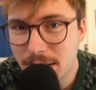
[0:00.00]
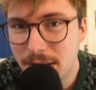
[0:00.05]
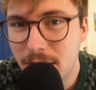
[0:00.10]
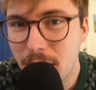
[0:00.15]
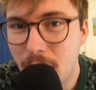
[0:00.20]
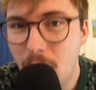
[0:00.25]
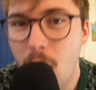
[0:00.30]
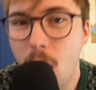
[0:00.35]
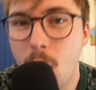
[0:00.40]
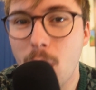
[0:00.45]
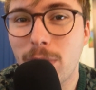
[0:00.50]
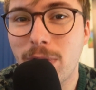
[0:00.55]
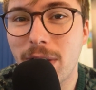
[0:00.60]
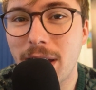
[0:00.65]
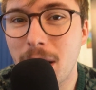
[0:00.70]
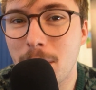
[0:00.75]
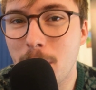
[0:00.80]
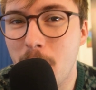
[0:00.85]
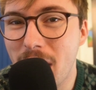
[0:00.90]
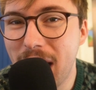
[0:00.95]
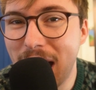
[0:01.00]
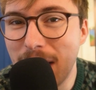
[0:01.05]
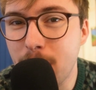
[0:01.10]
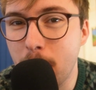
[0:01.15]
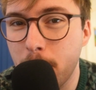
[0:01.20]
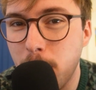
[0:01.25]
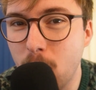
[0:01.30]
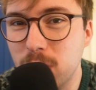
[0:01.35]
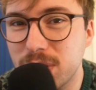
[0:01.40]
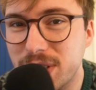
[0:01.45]
I might have a
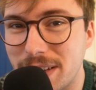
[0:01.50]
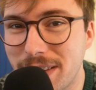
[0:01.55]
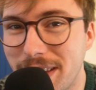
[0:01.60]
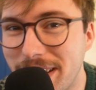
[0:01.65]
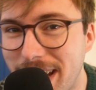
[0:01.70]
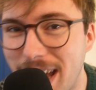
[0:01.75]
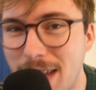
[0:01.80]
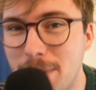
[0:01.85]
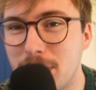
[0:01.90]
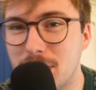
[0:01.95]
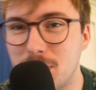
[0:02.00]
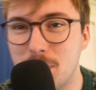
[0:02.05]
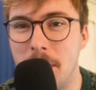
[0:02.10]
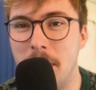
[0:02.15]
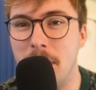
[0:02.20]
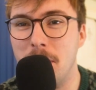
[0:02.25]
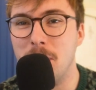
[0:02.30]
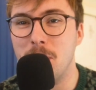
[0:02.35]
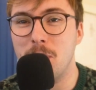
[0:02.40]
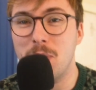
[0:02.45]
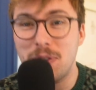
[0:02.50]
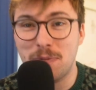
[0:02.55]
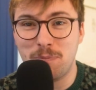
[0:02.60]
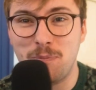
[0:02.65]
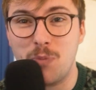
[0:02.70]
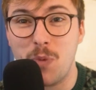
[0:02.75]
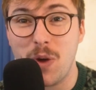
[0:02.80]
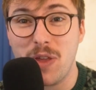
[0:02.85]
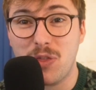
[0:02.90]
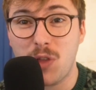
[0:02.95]
boss in the game as well with
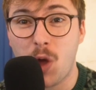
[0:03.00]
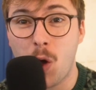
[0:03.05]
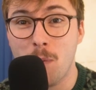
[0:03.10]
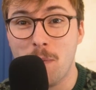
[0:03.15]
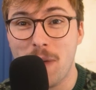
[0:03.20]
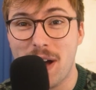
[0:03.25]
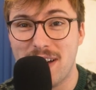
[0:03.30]
combat.